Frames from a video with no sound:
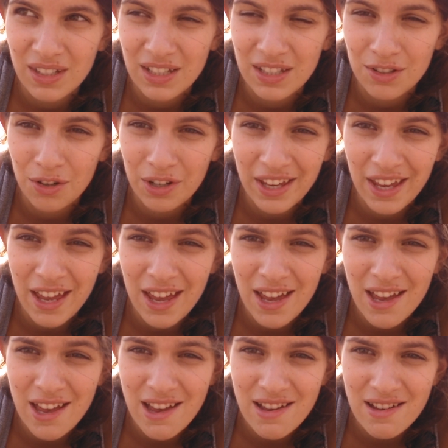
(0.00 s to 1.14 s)
is
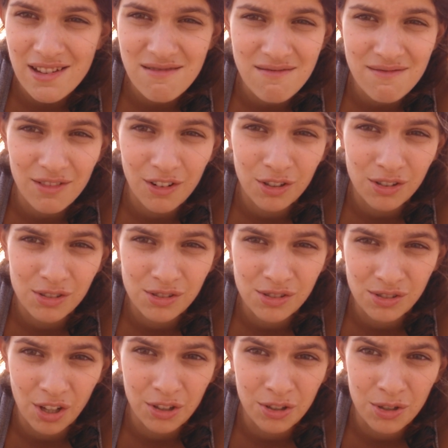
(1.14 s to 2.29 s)
okay or
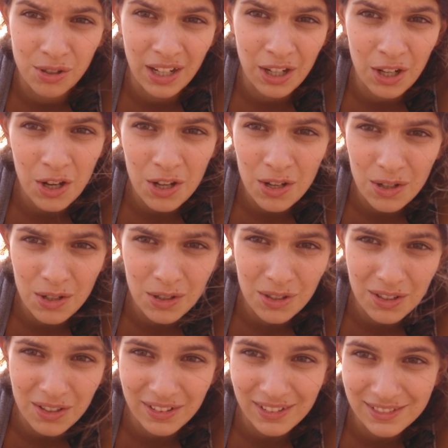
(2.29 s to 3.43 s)
not good at
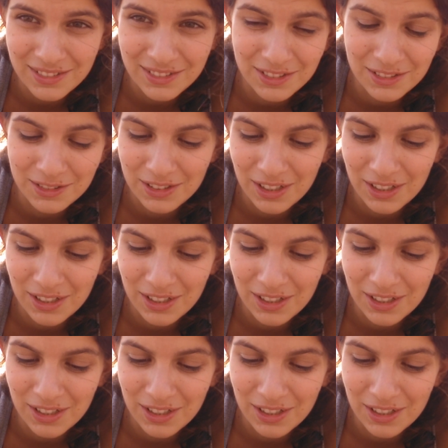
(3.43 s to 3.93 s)
all,